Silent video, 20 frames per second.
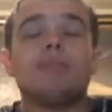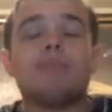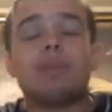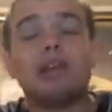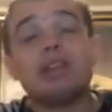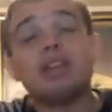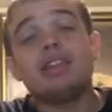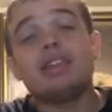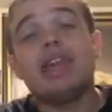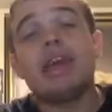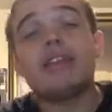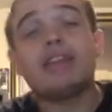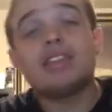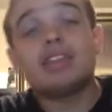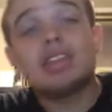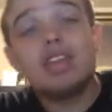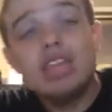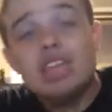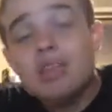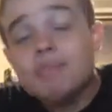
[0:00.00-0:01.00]
But yeah, the
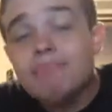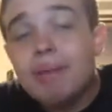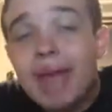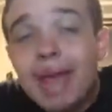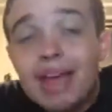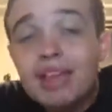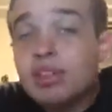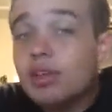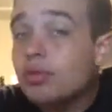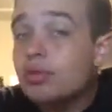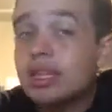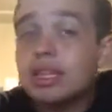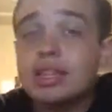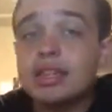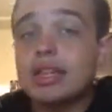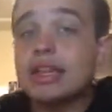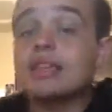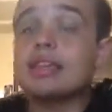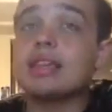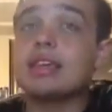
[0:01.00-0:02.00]
season pass only
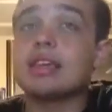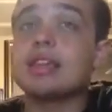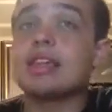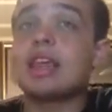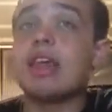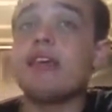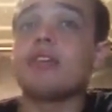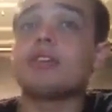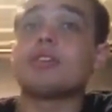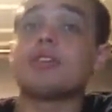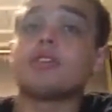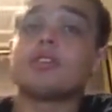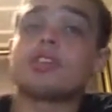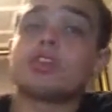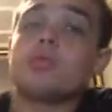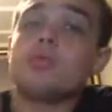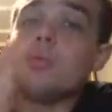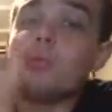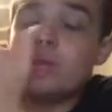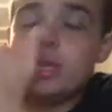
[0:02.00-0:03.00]
said 6 characters,
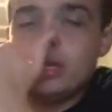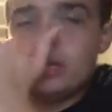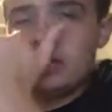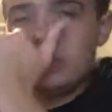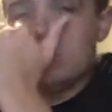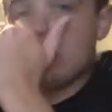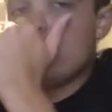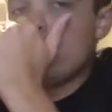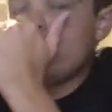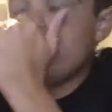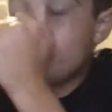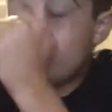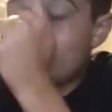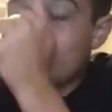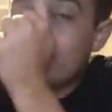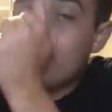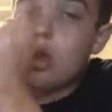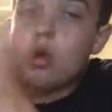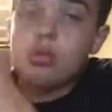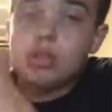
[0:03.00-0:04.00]
so you
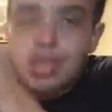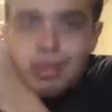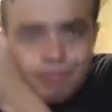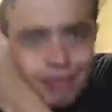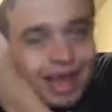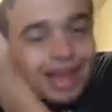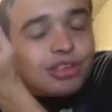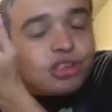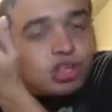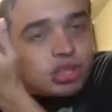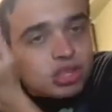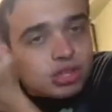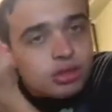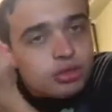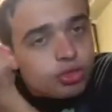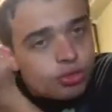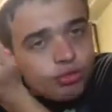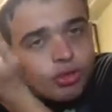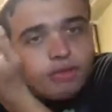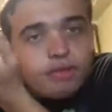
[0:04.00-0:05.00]
can only imagine
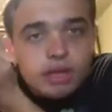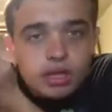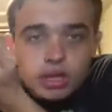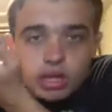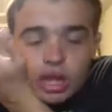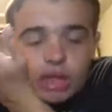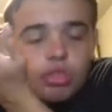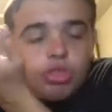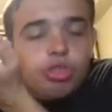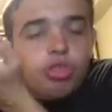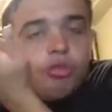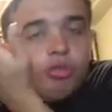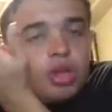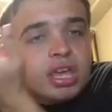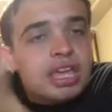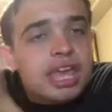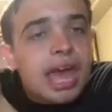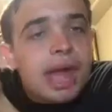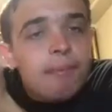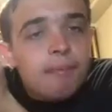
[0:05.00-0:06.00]
3
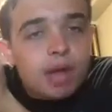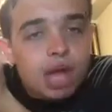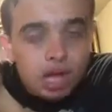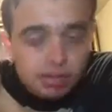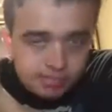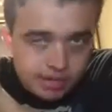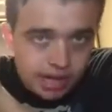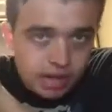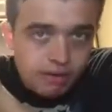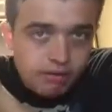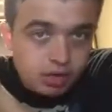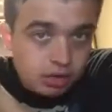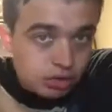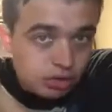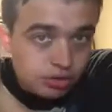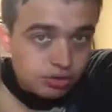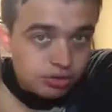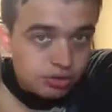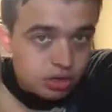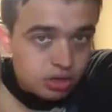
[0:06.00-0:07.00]
Capcom
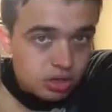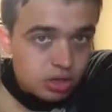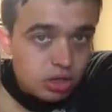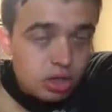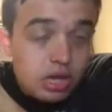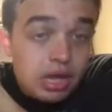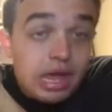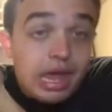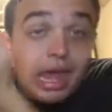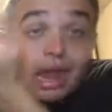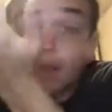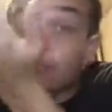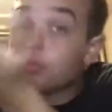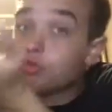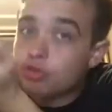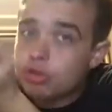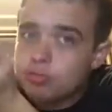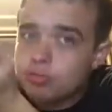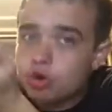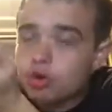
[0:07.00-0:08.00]
characters and
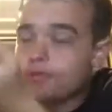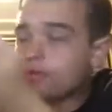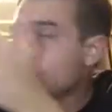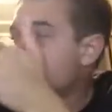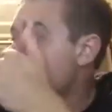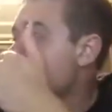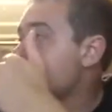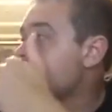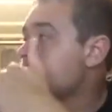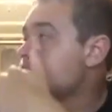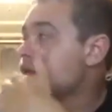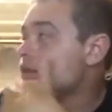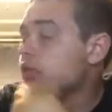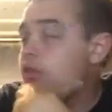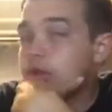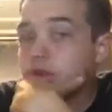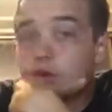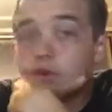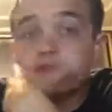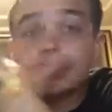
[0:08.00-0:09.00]
3 Marvel characters.
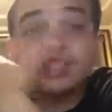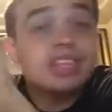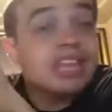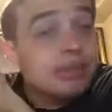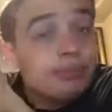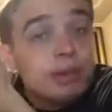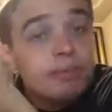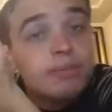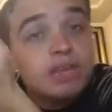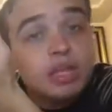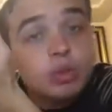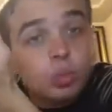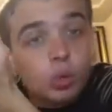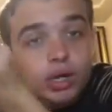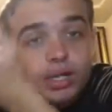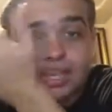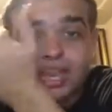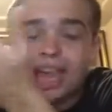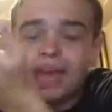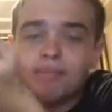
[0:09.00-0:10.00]
So Sigma being
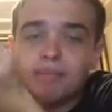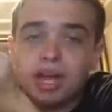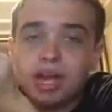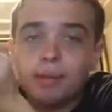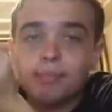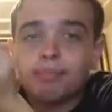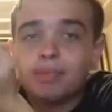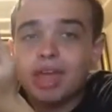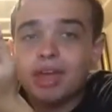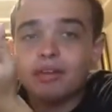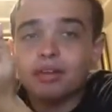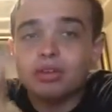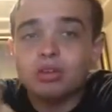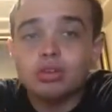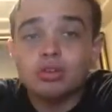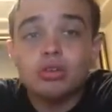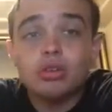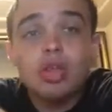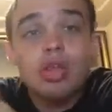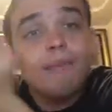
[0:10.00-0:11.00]
1 Capcom
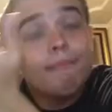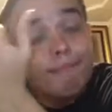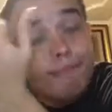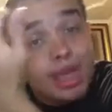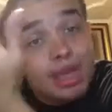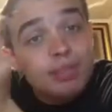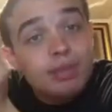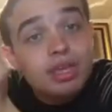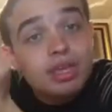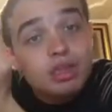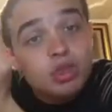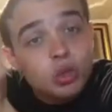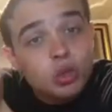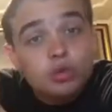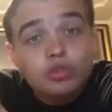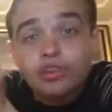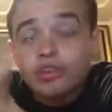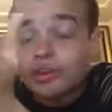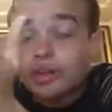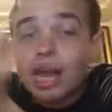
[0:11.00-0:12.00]
character, maybe
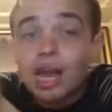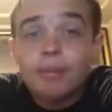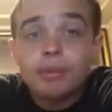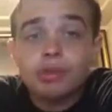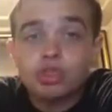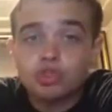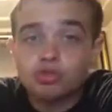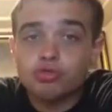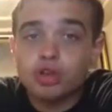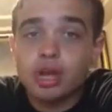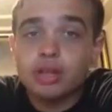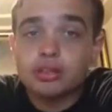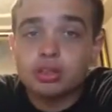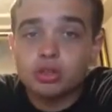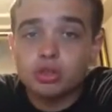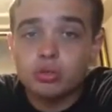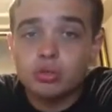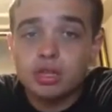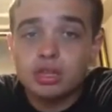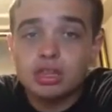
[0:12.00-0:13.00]
Azure and
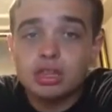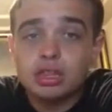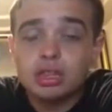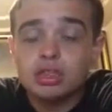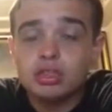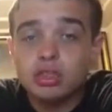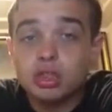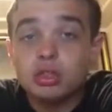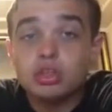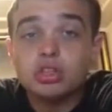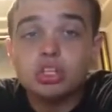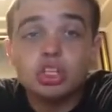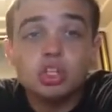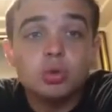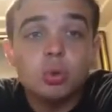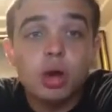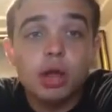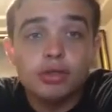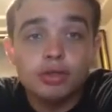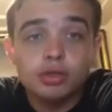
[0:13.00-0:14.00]
Amaterasu as the
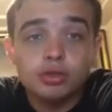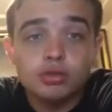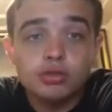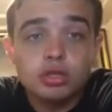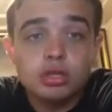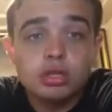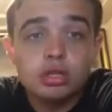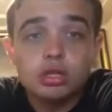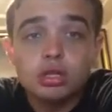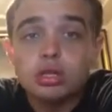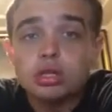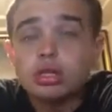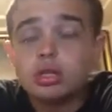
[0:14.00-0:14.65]
2 others.